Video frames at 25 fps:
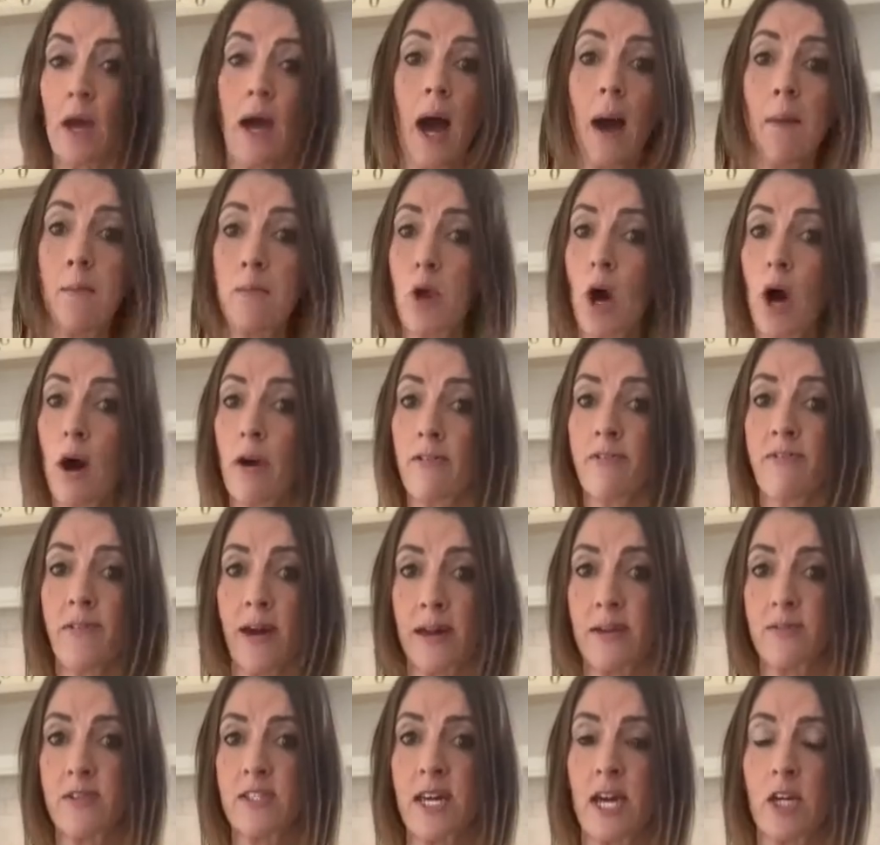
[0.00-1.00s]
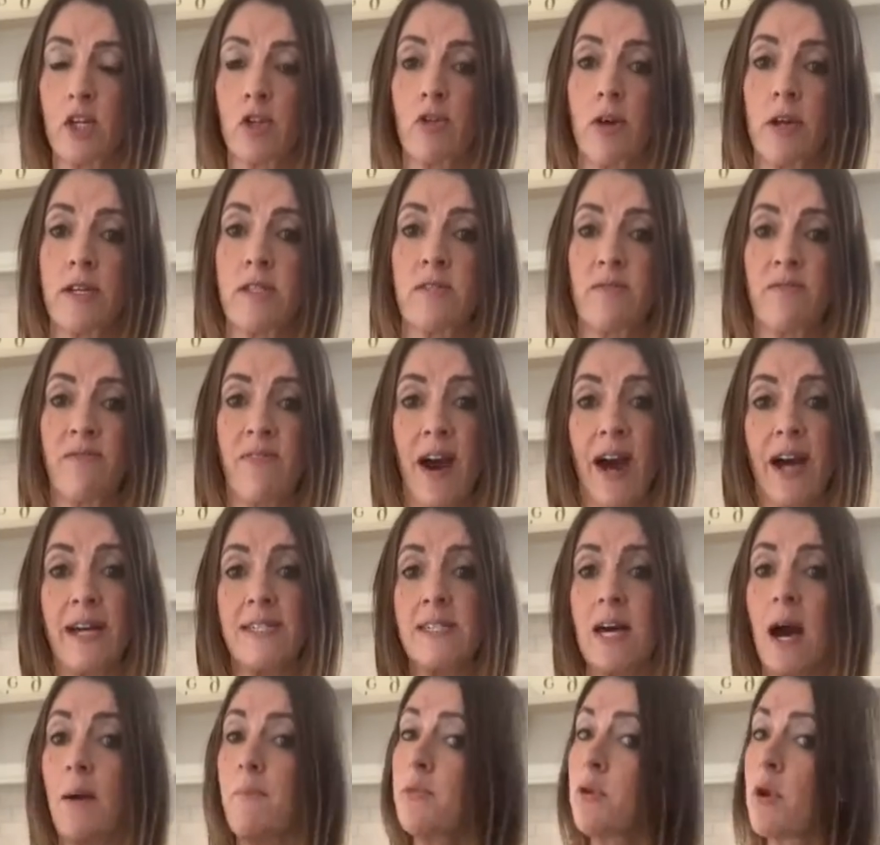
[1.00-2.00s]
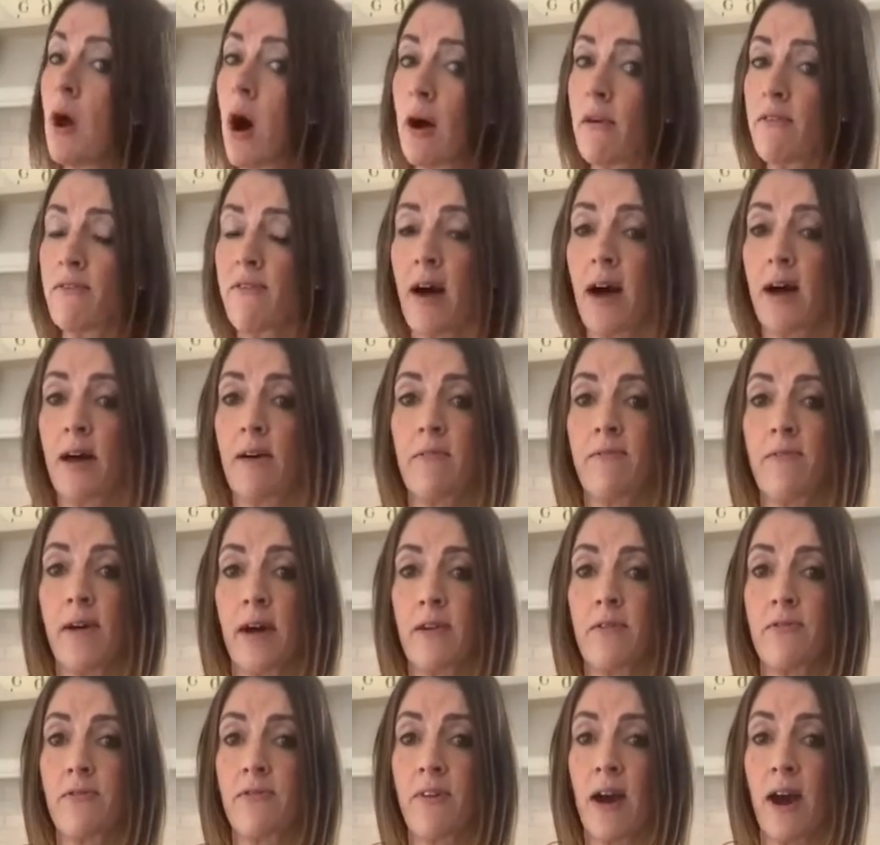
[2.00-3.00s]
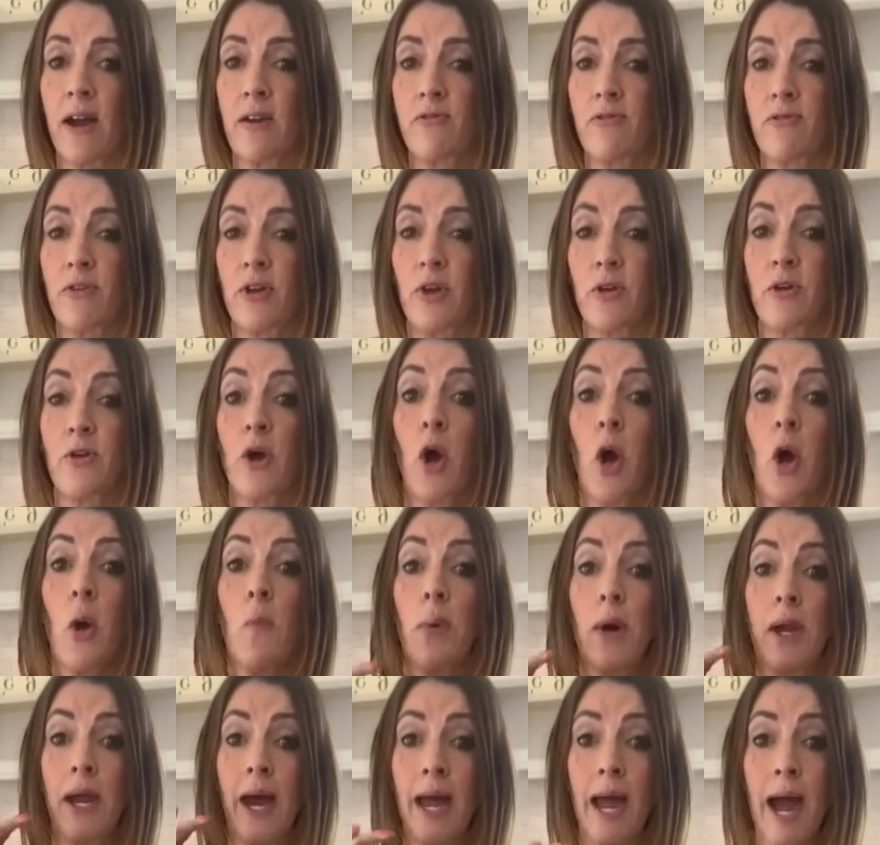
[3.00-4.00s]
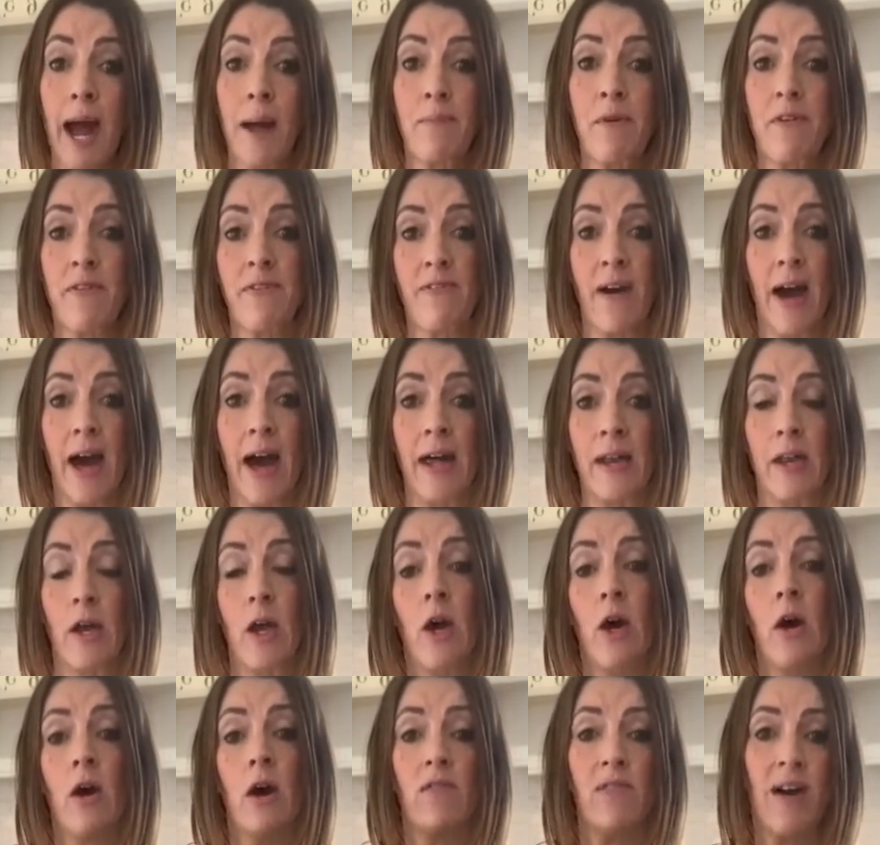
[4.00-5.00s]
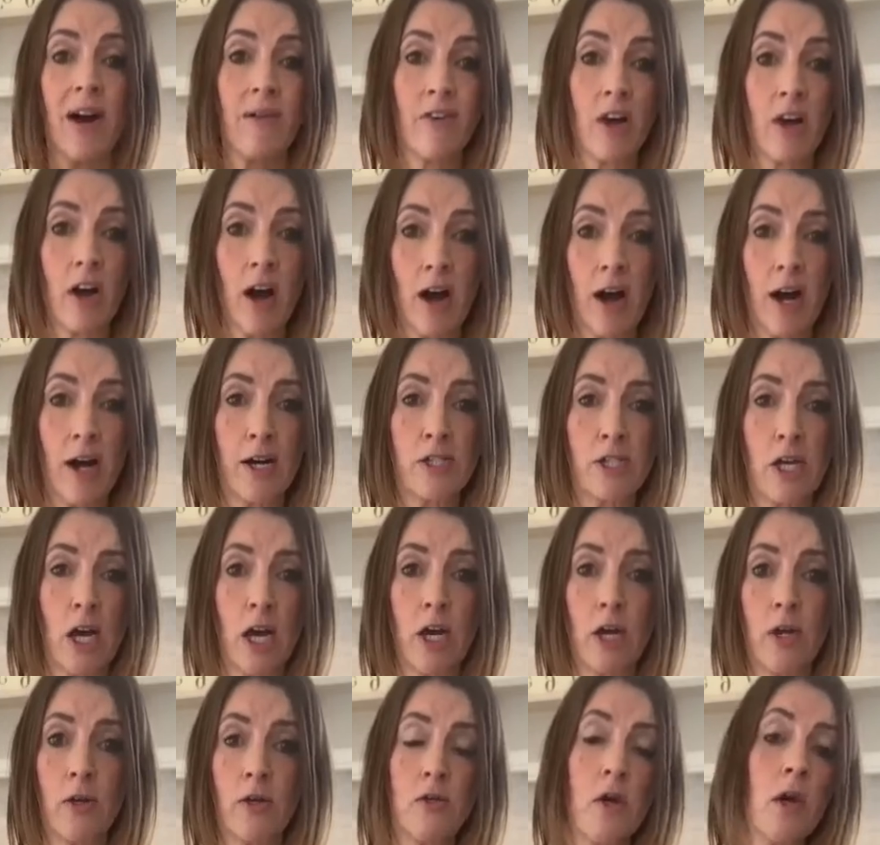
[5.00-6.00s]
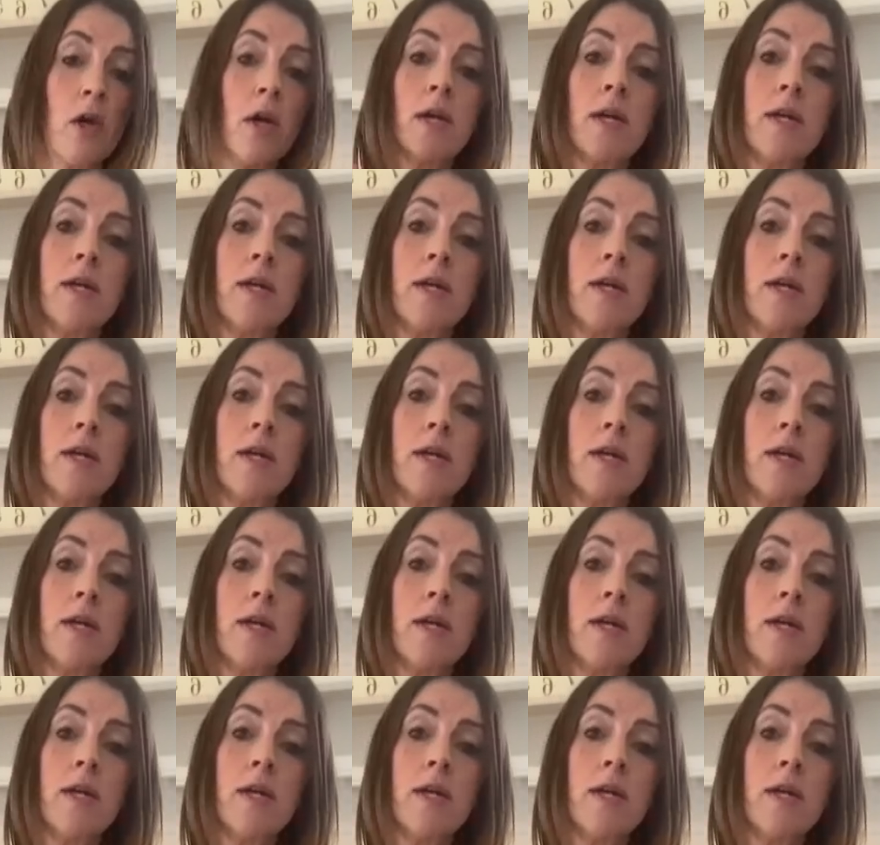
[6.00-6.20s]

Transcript: I'm not a fan of saturated fats. I'm not a fan of fried food, but I am a fan of avocado,